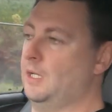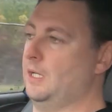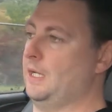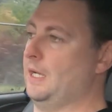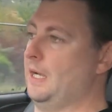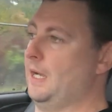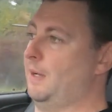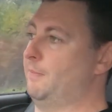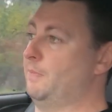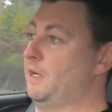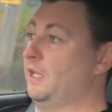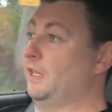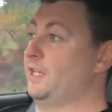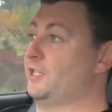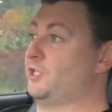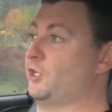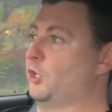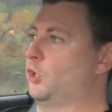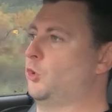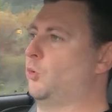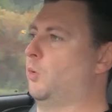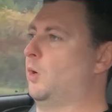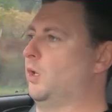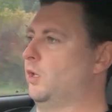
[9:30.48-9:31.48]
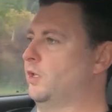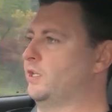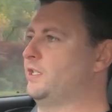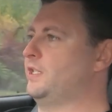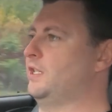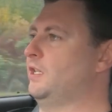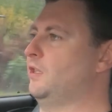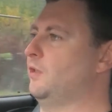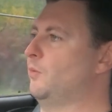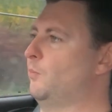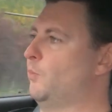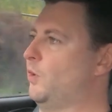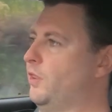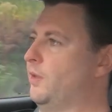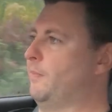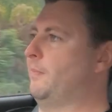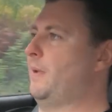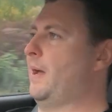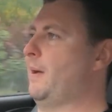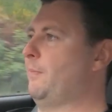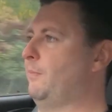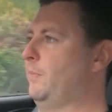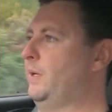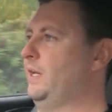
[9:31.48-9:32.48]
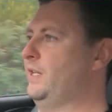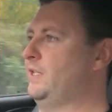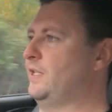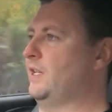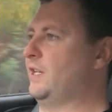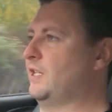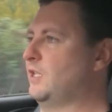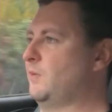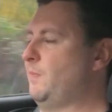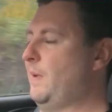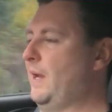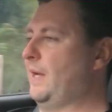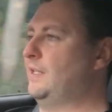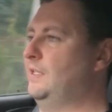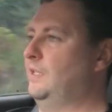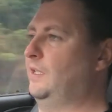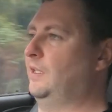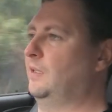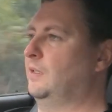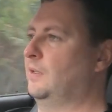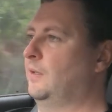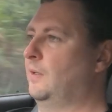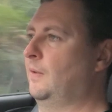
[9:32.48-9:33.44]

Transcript: a lesser quality than what the map is expecting,